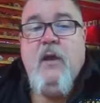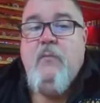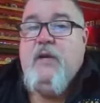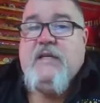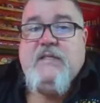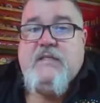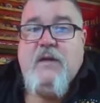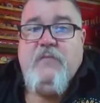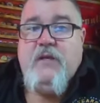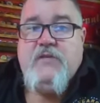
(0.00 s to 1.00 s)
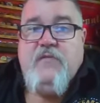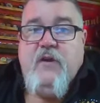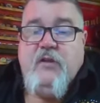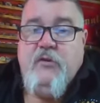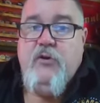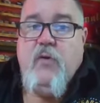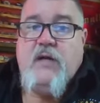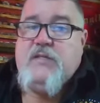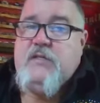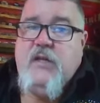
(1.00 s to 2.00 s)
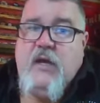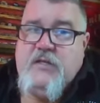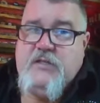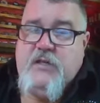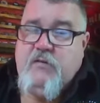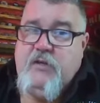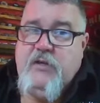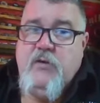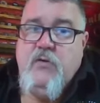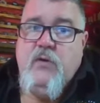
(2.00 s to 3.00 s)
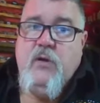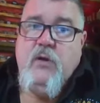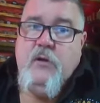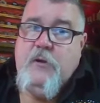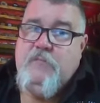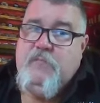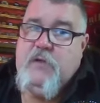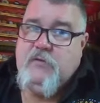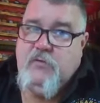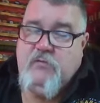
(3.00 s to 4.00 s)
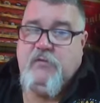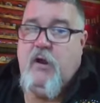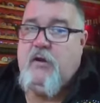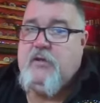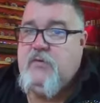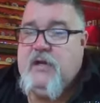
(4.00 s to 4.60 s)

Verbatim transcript: because it's something that's fairly new to us. It's not necessarily new, you know, to a Florida, to a